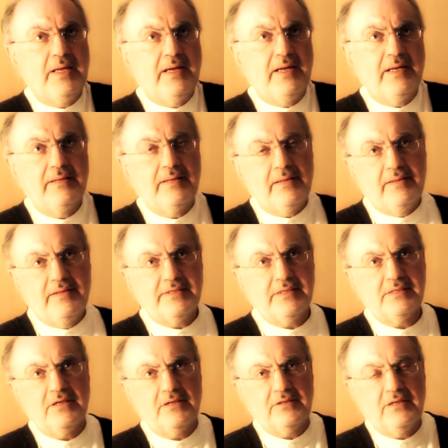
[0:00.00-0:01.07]
And this
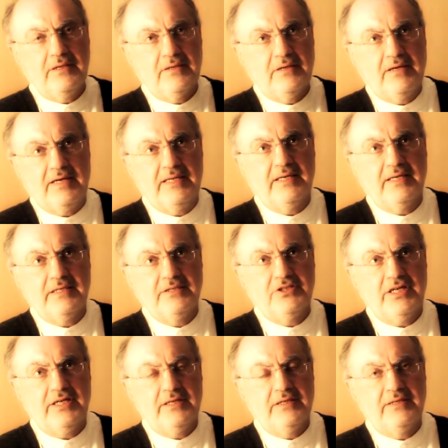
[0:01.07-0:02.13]
is not only the Quranic
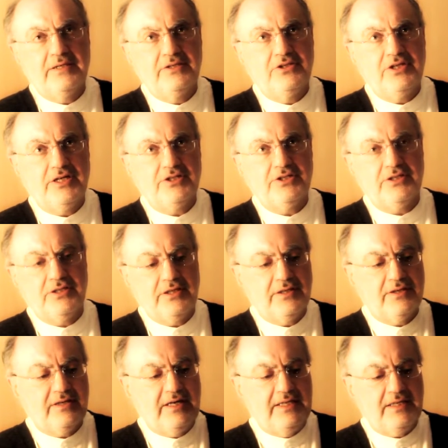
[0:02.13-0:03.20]
injunction.
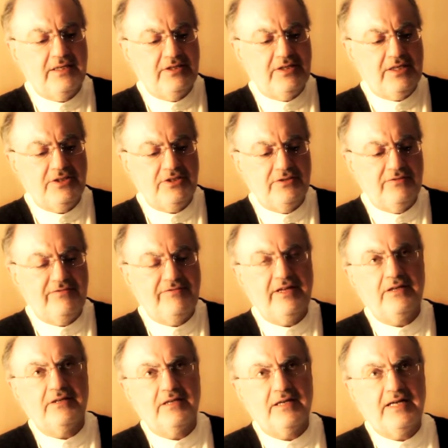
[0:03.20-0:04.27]
The Quranic injunction
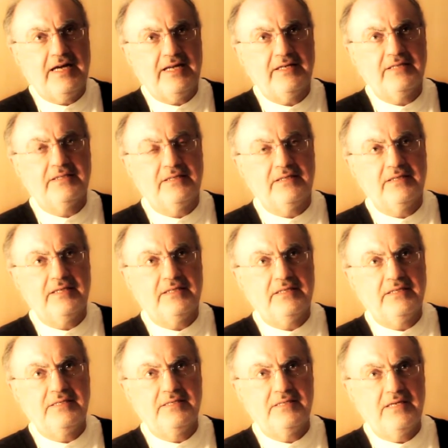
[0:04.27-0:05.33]
fell on a character that
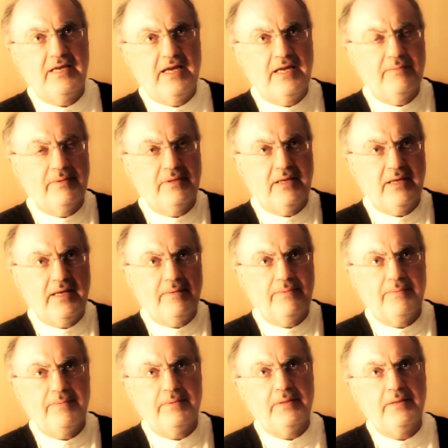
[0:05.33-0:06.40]
is able and
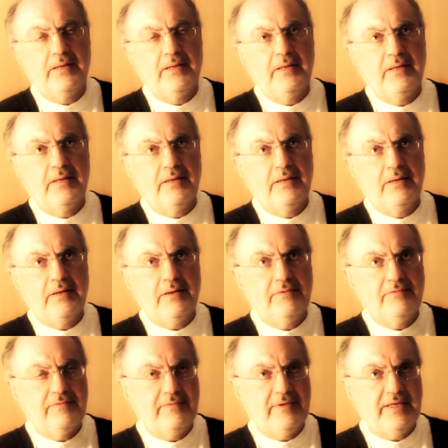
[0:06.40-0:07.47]
capable
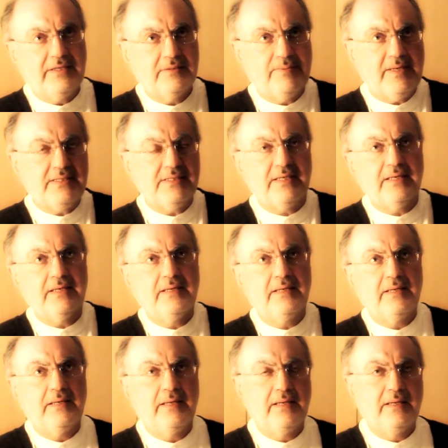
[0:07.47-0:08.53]
of expressing
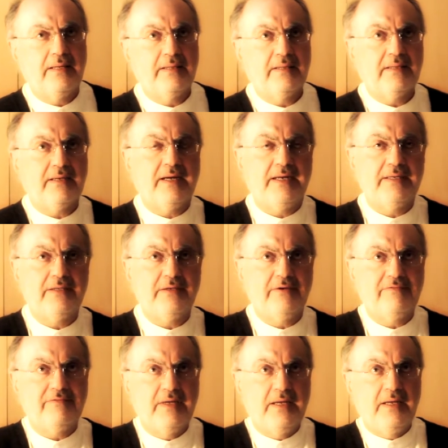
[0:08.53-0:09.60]
the kind
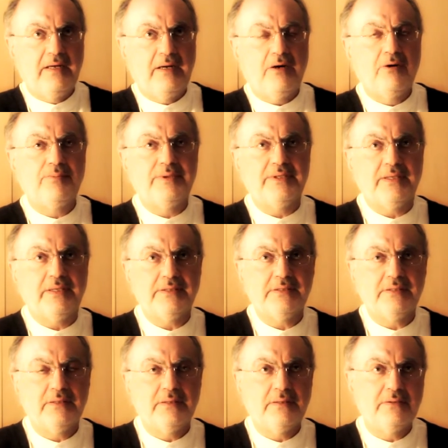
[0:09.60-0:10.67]
of
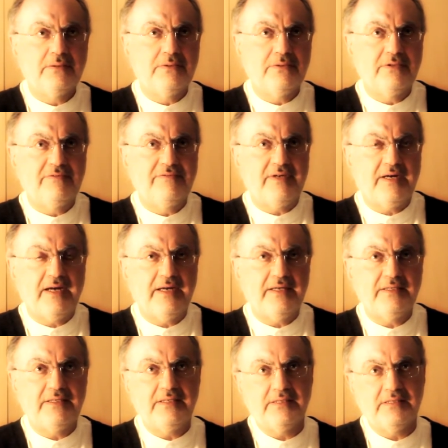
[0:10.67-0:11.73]
openness to the
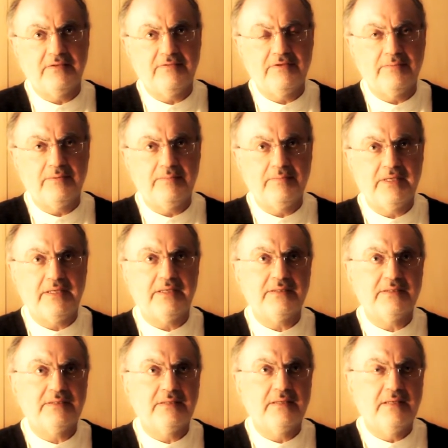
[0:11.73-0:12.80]
varieties of human
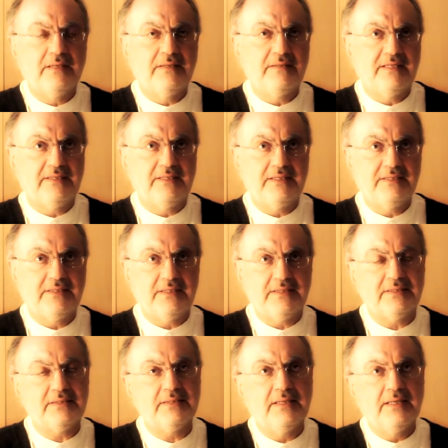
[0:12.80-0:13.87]
beings that
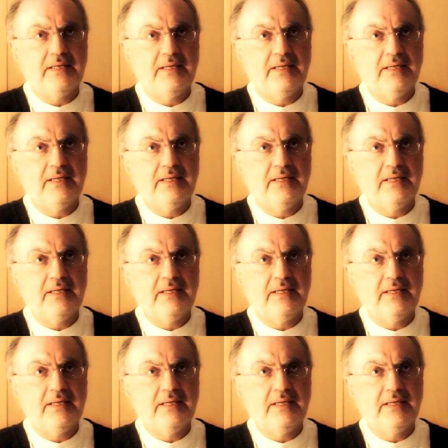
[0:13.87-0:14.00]
exist,